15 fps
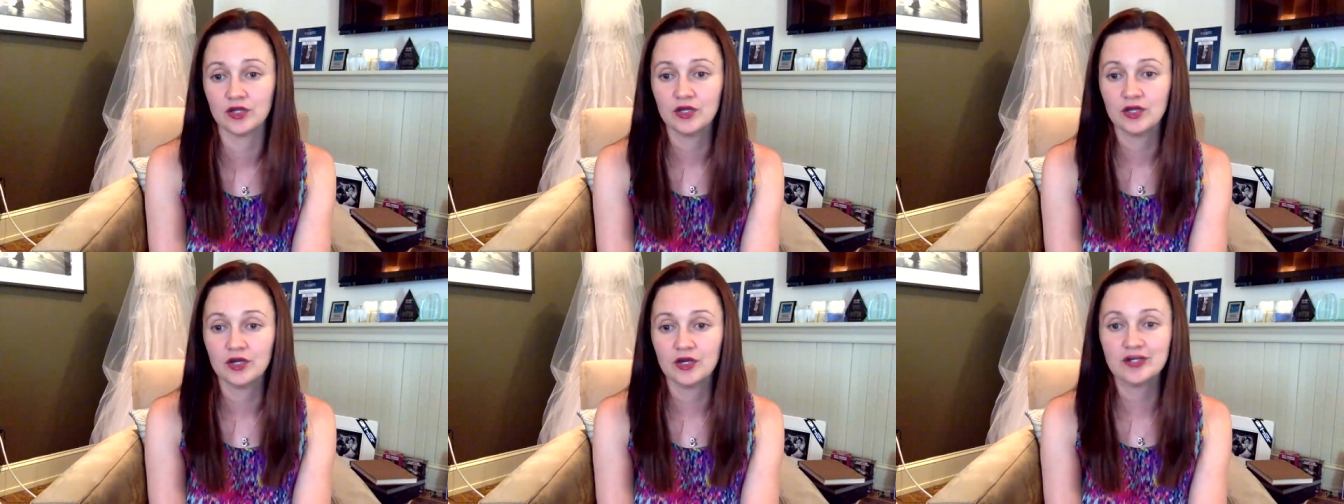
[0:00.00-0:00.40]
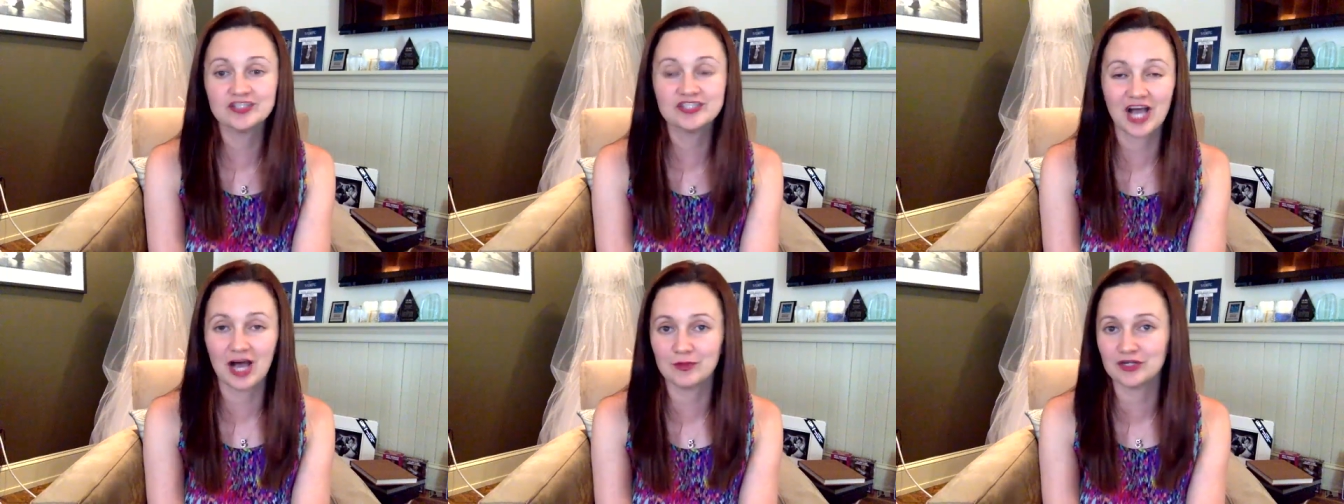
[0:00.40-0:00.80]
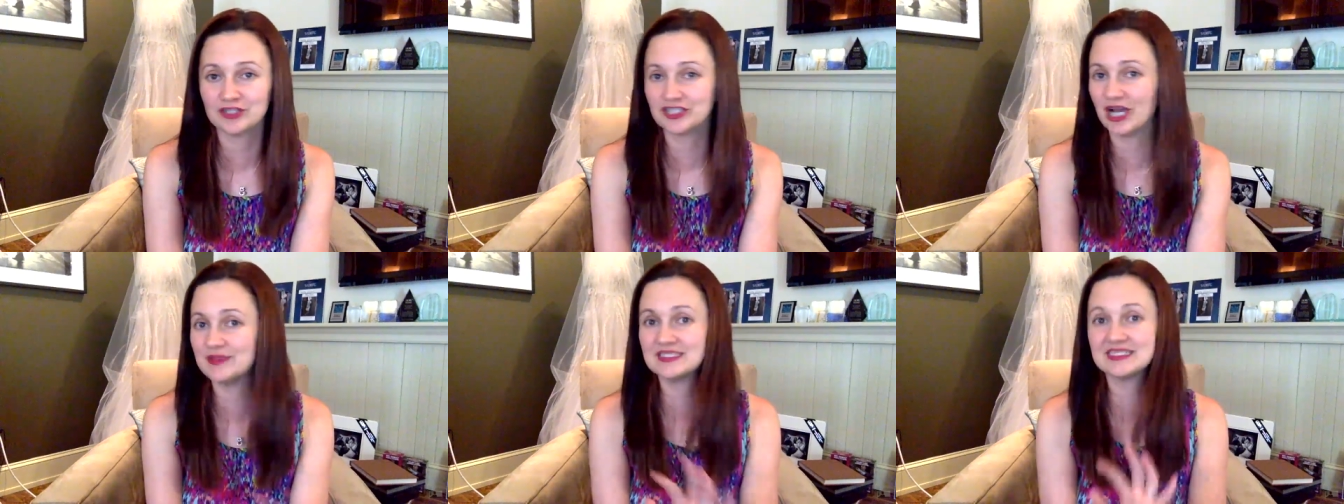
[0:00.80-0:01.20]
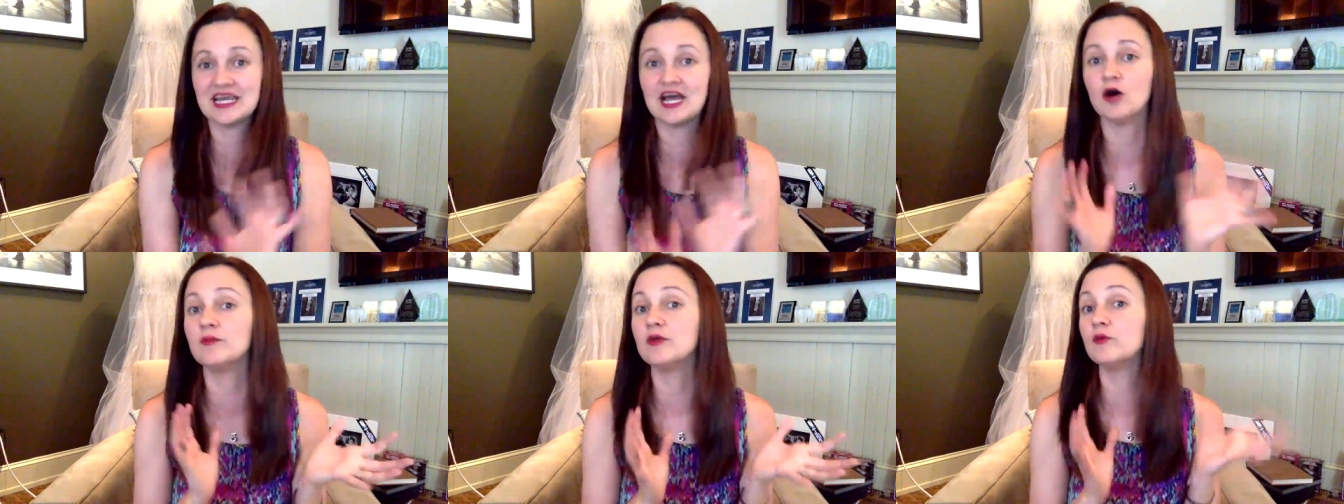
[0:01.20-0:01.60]
her job. Her job is to
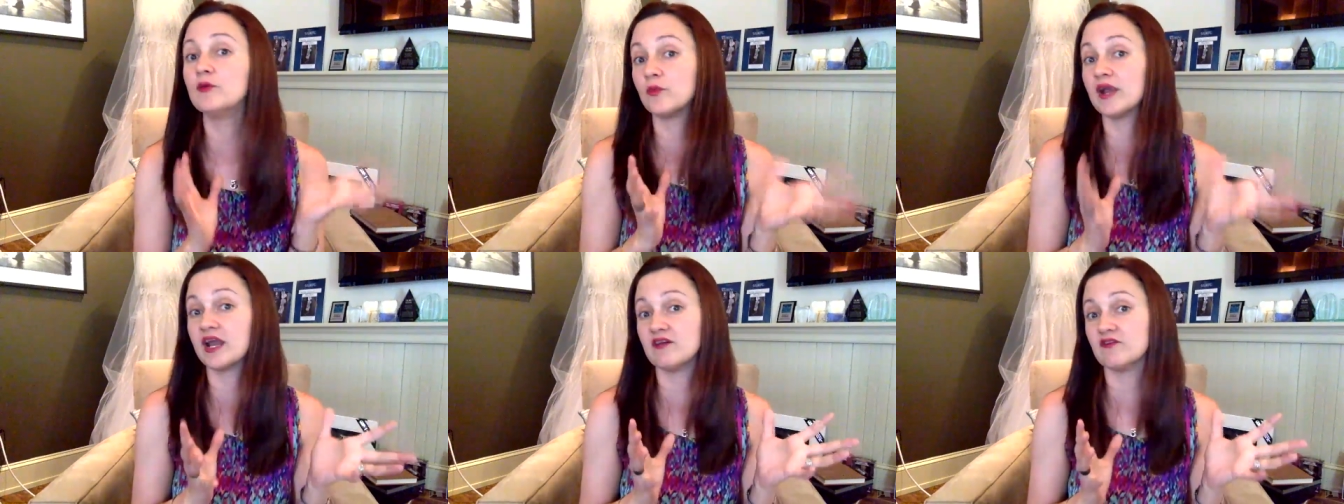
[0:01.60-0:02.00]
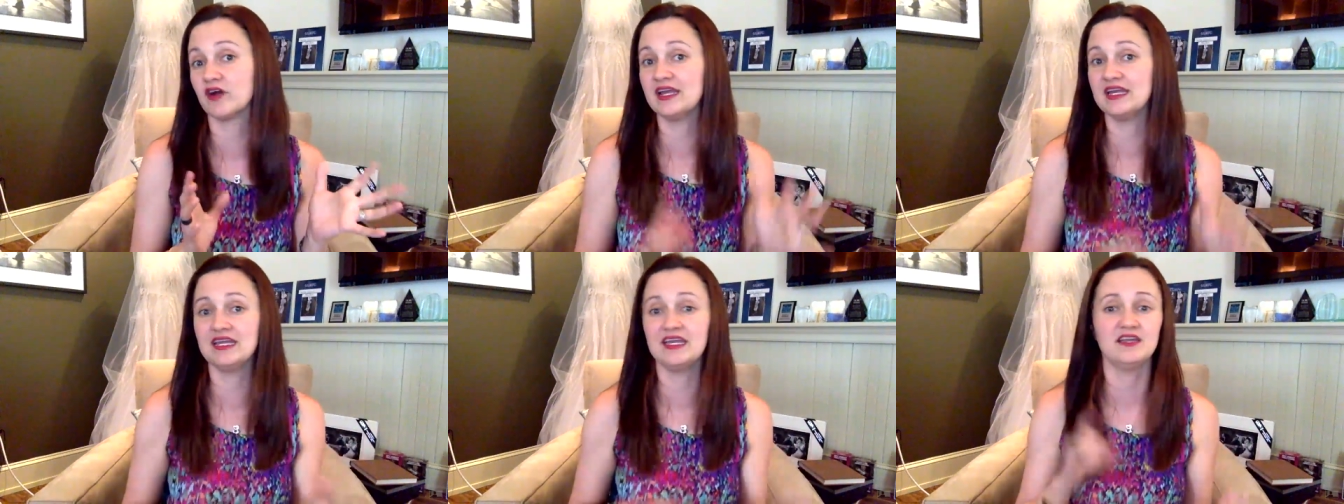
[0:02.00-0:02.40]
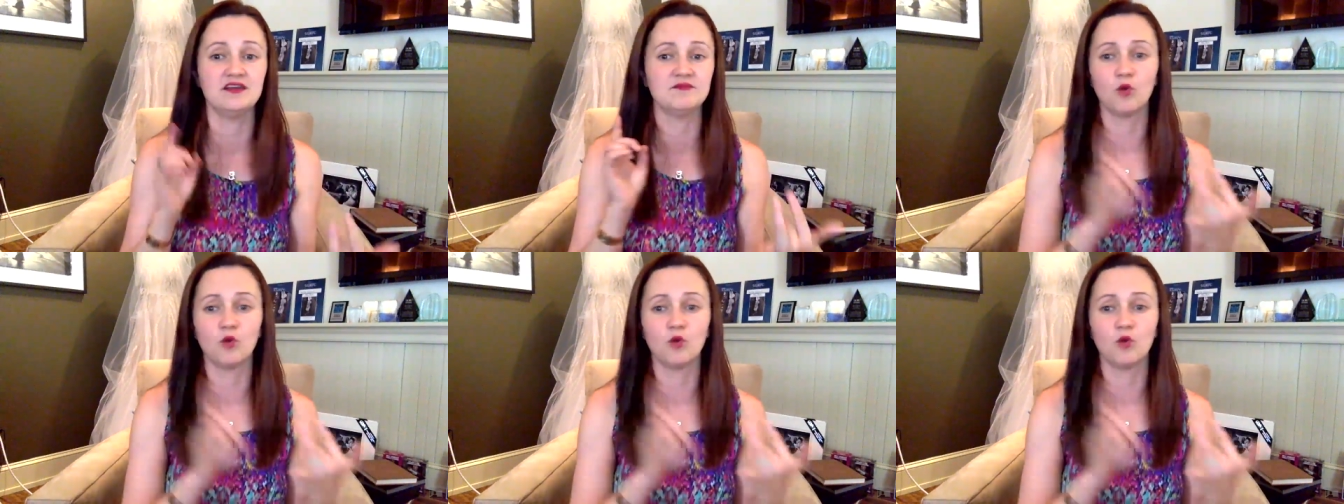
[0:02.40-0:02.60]
help me with whatever I need,